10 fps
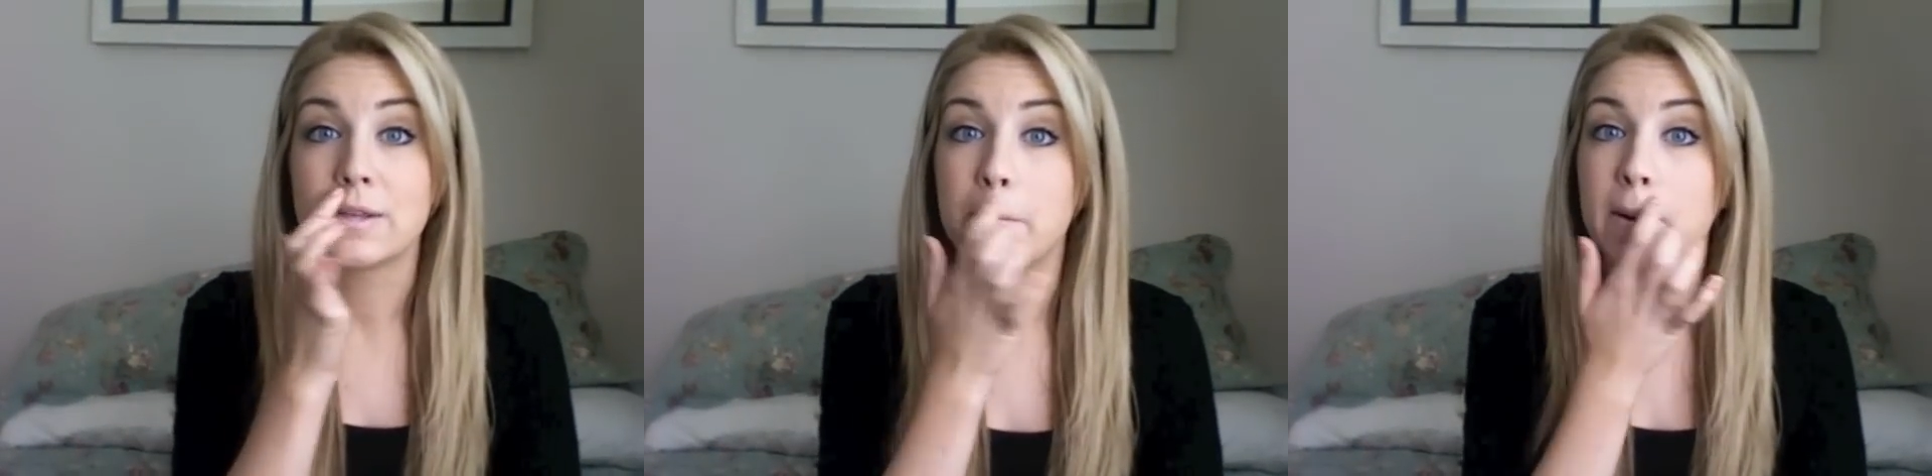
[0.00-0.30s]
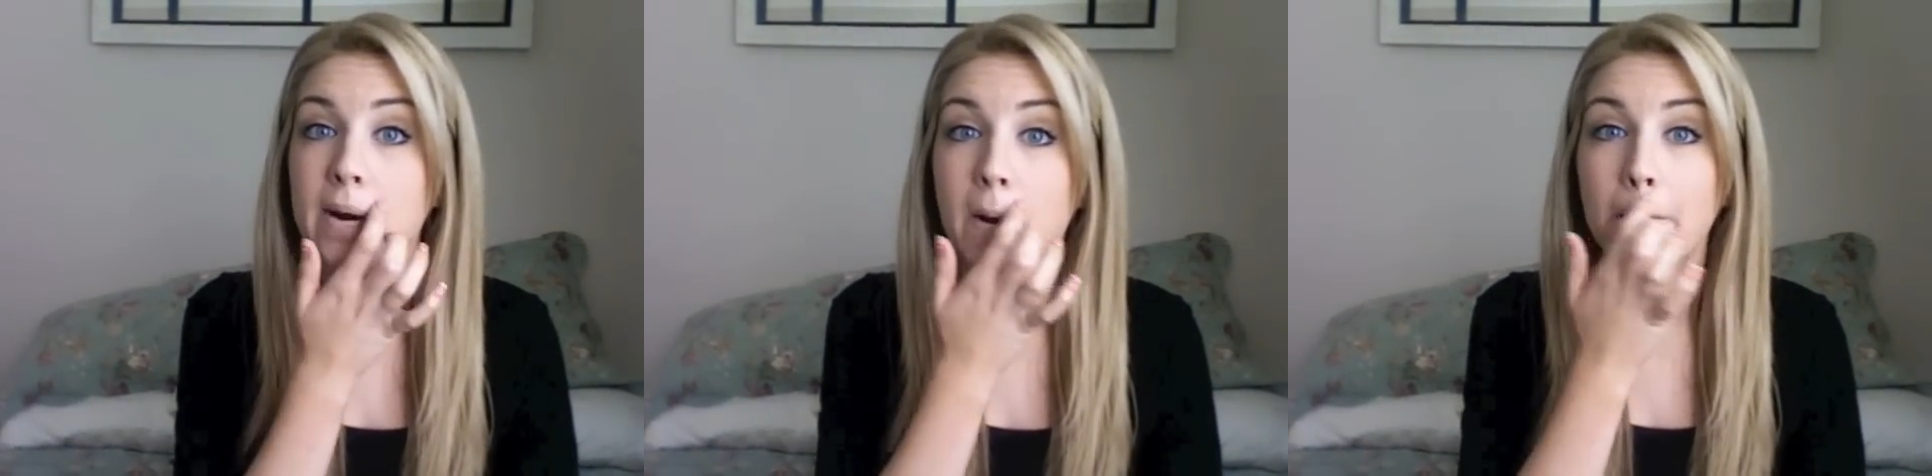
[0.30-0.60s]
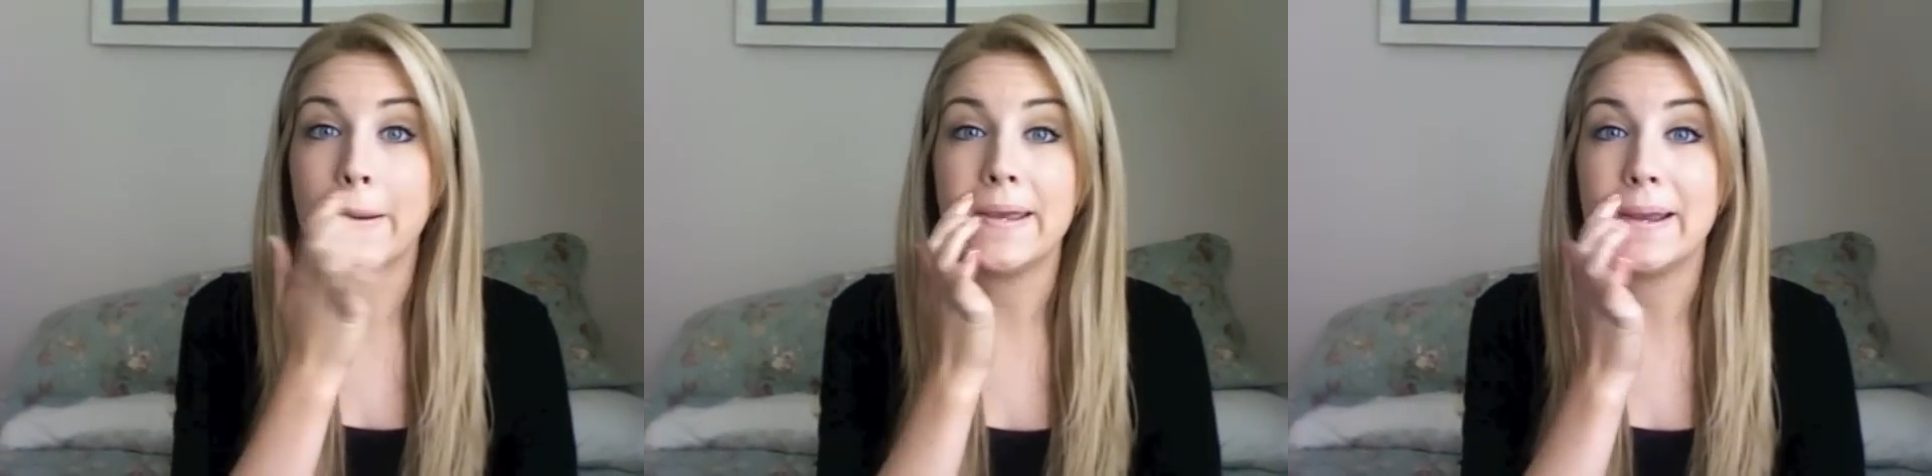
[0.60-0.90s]
So I put it
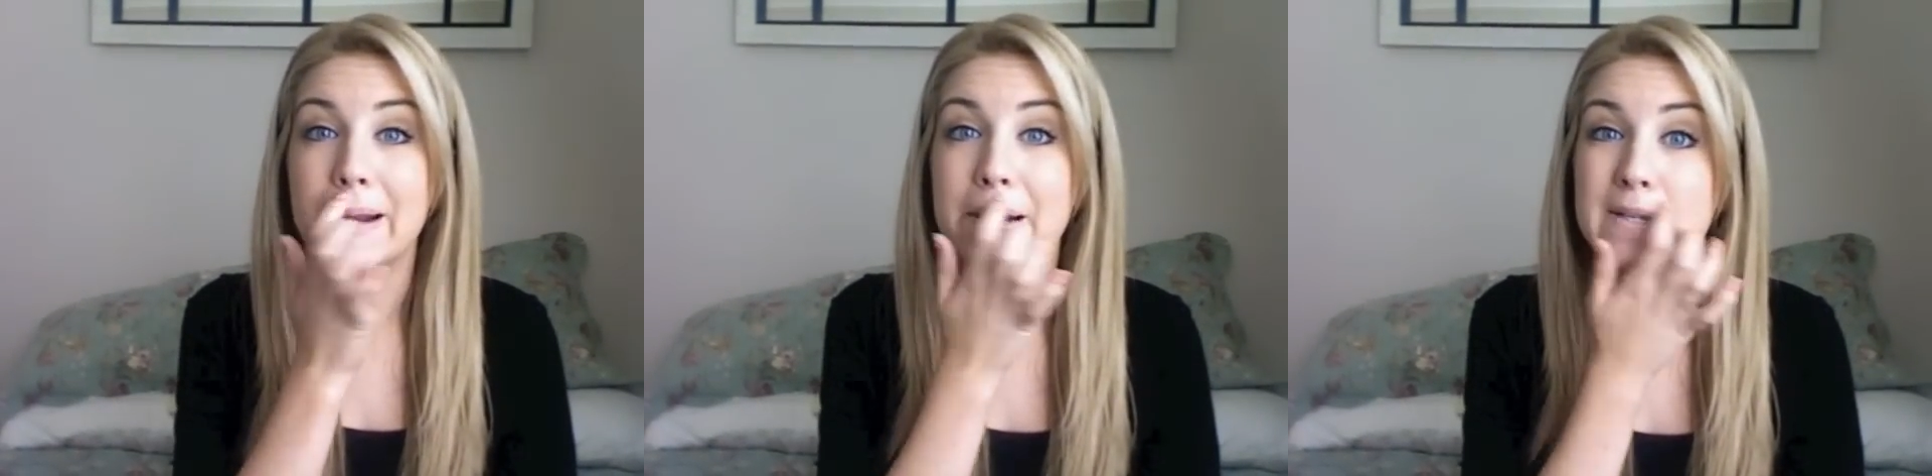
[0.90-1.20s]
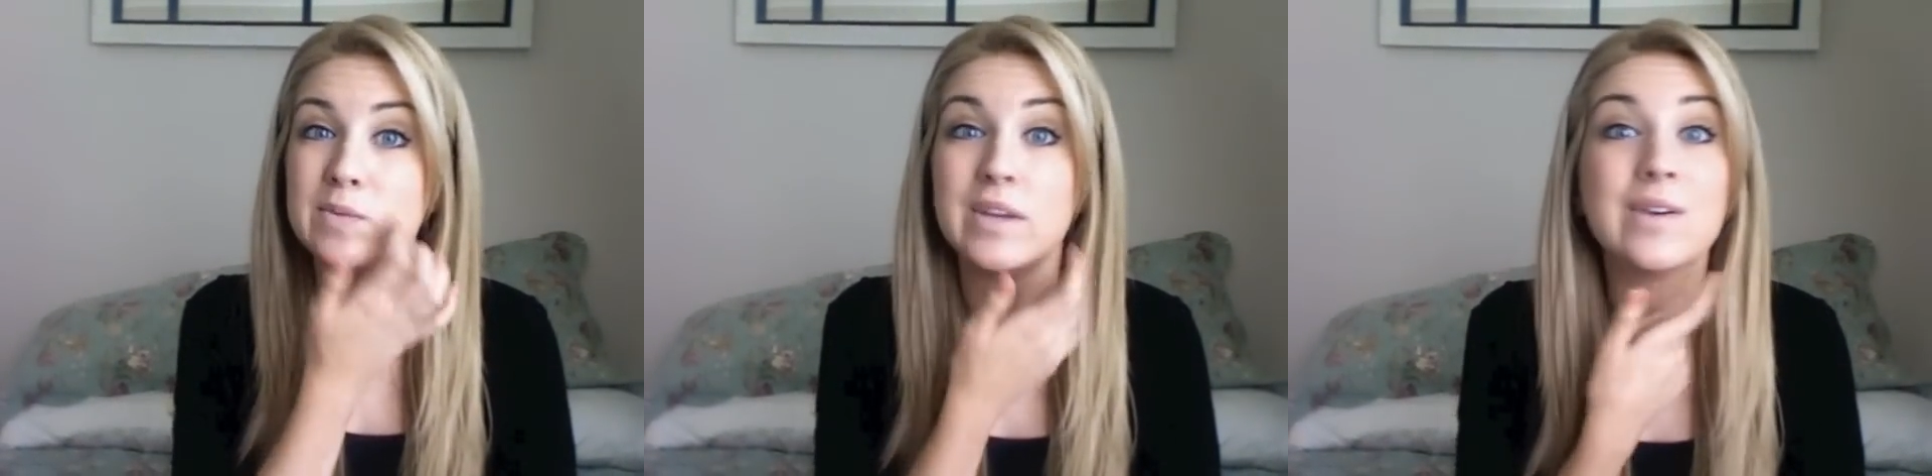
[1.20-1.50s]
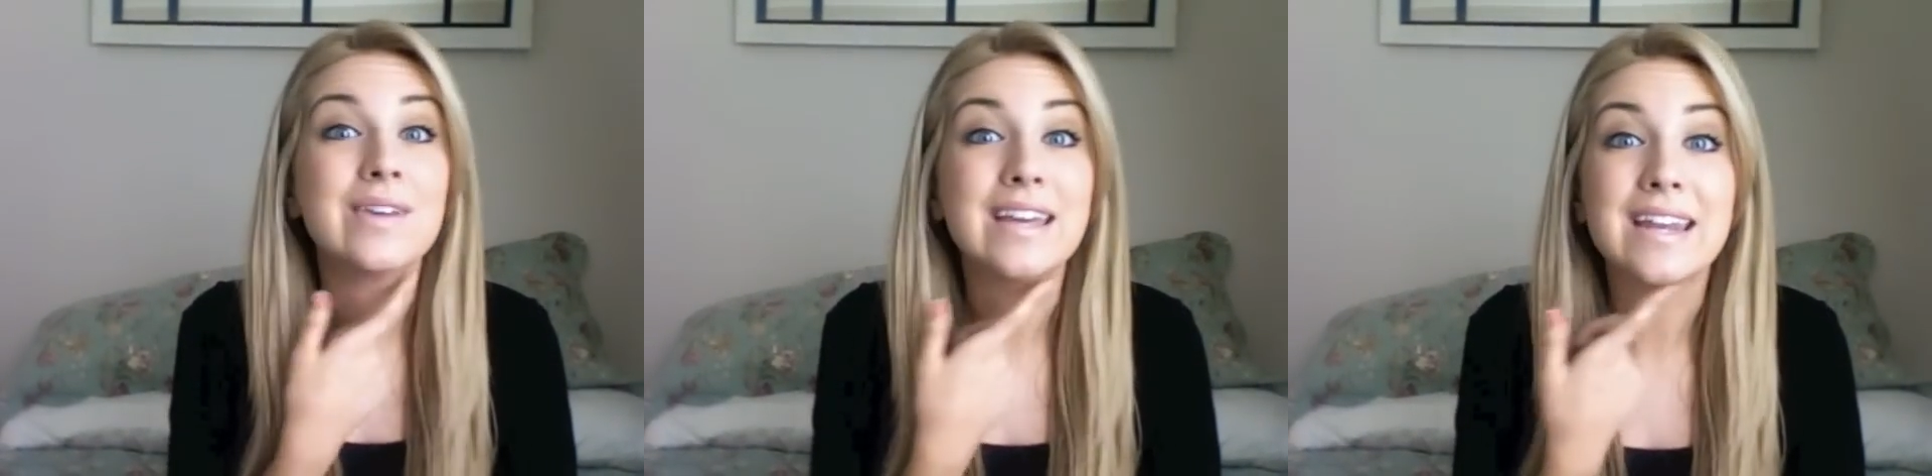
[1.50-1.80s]
all right here because we
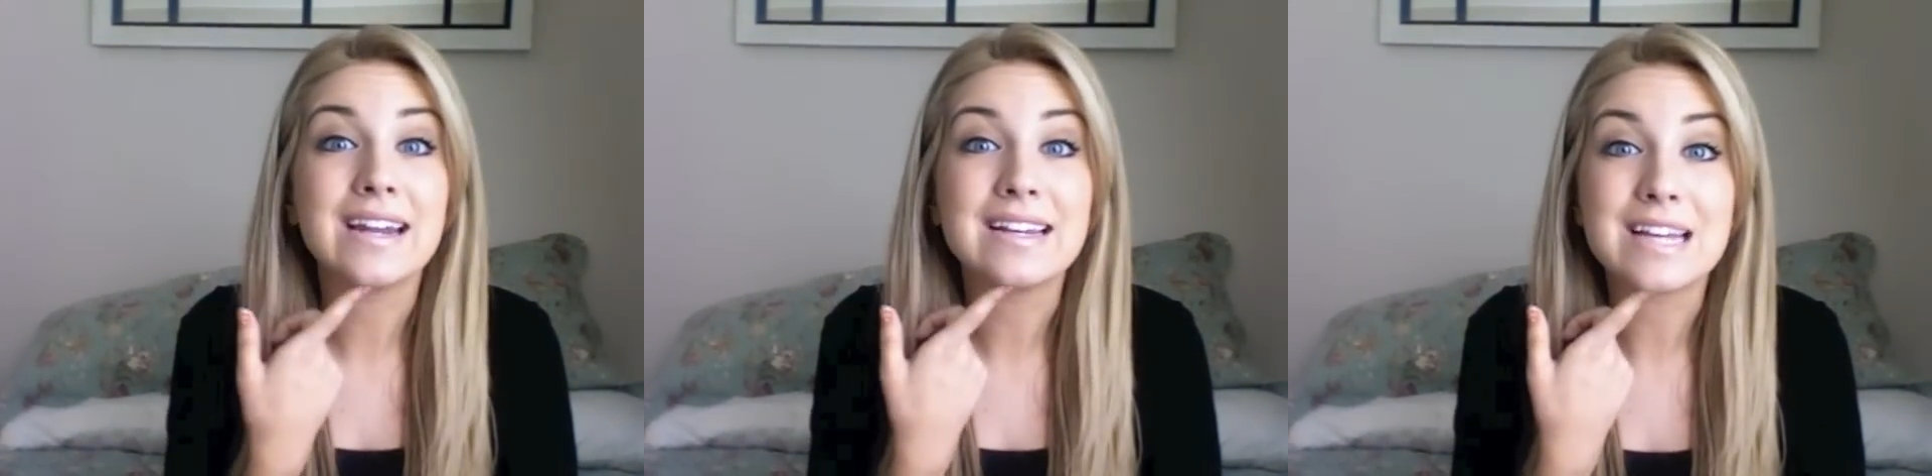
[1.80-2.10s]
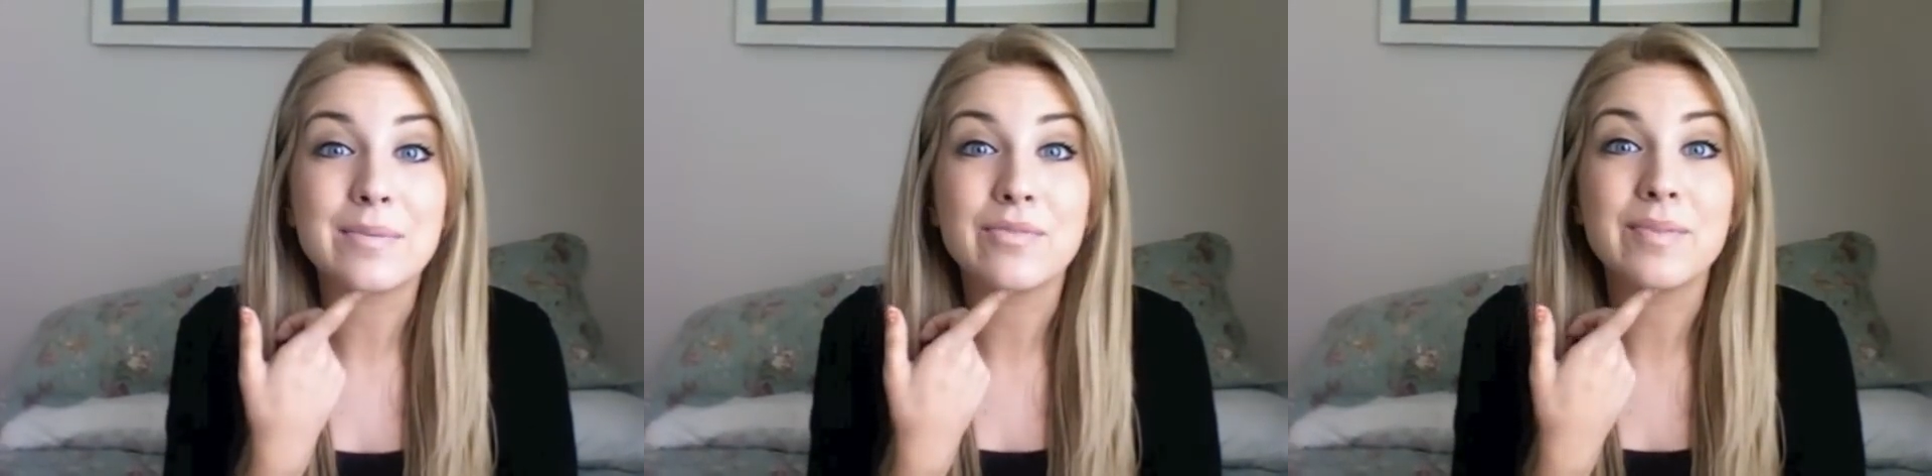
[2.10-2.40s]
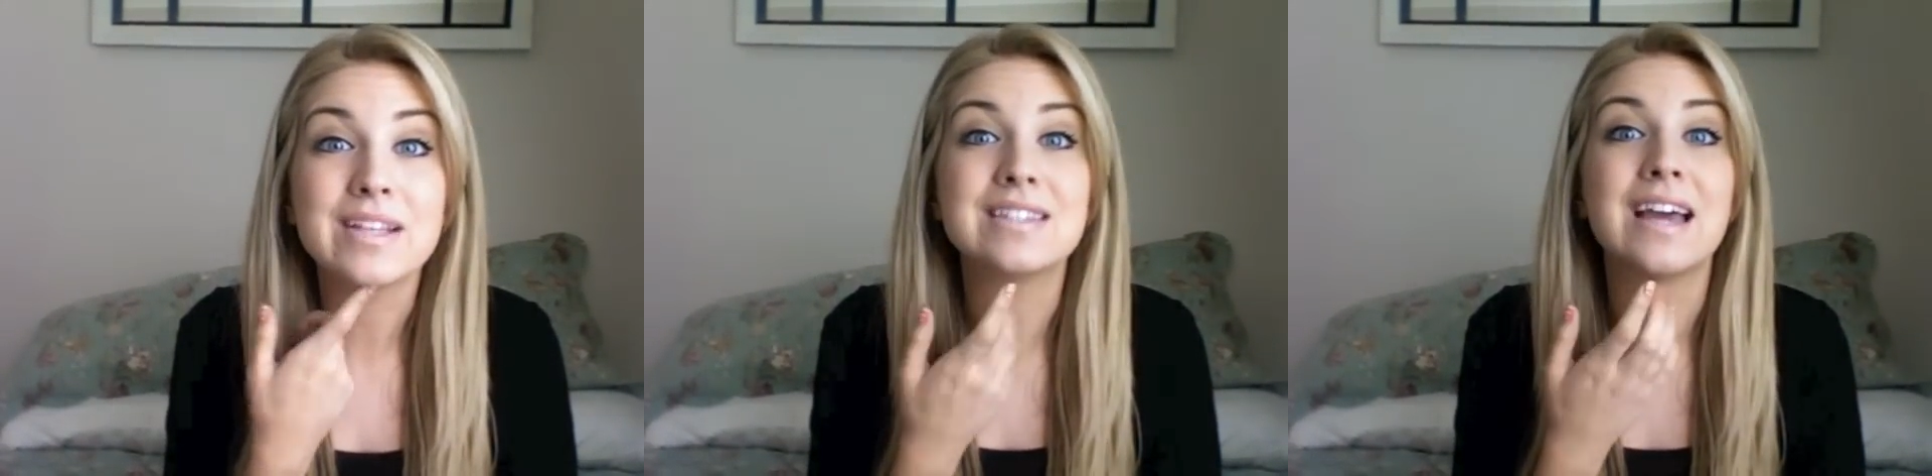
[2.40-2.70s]
don't need any type
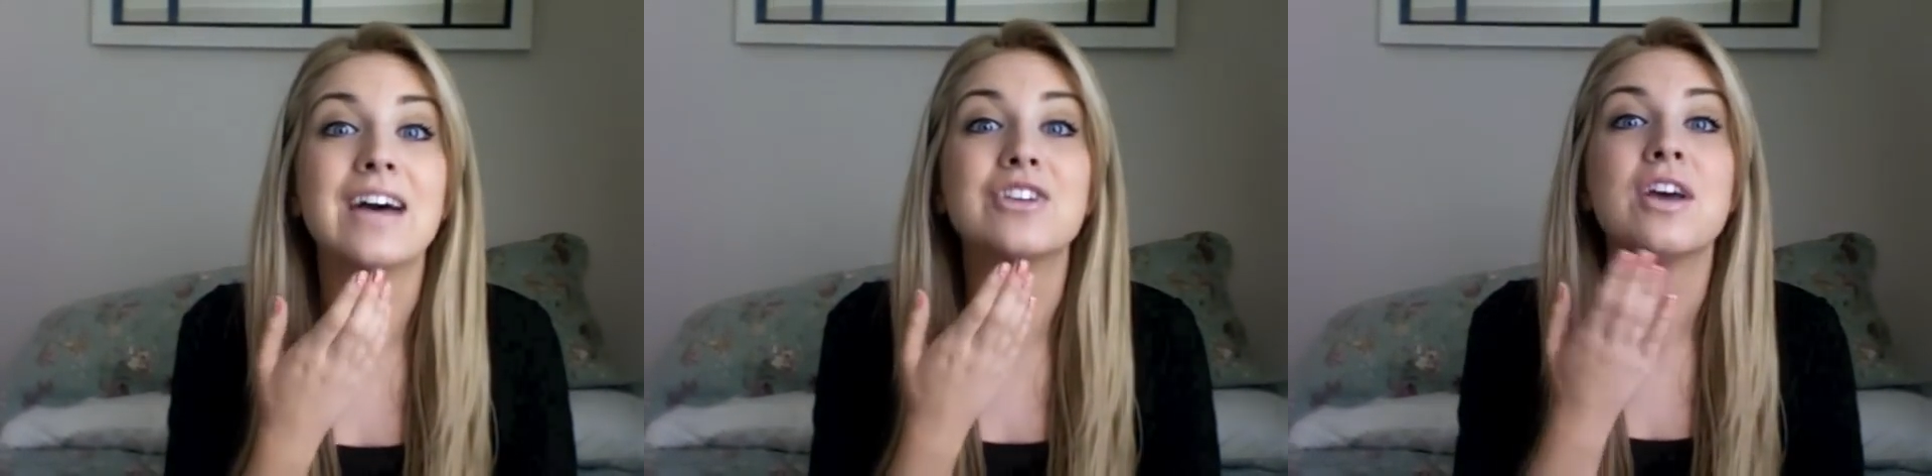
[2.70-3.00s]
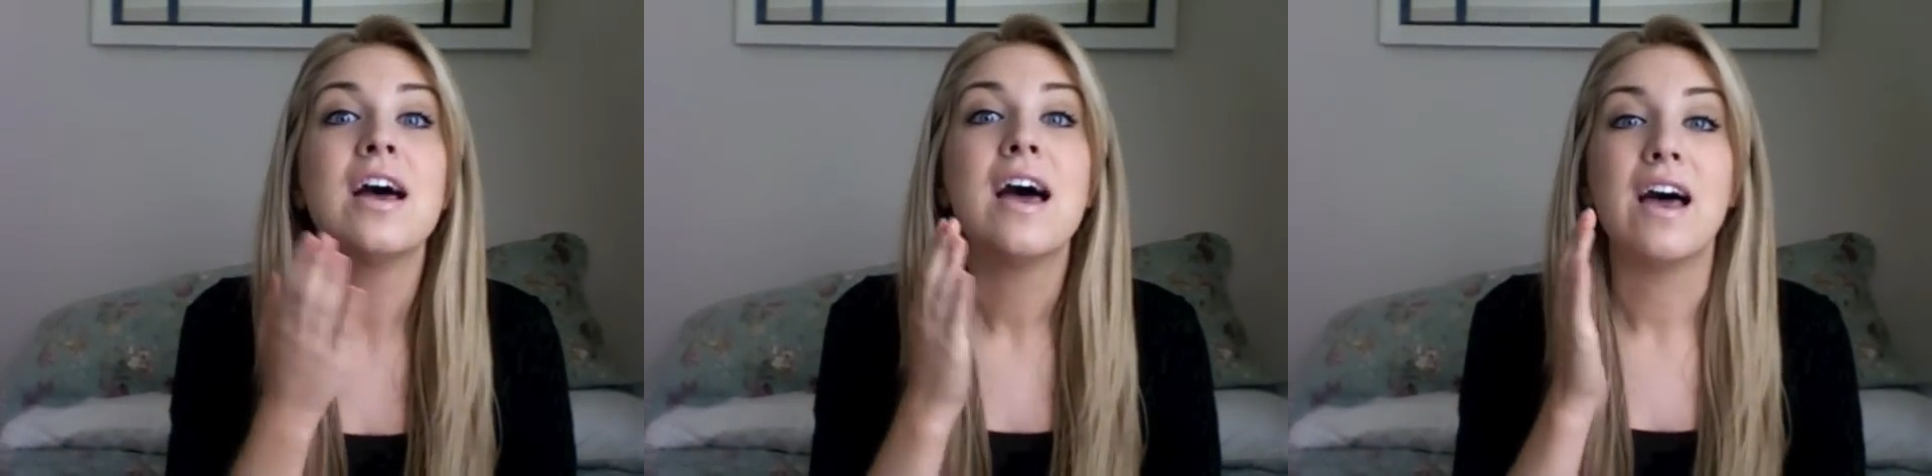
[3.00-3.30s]
of mustache,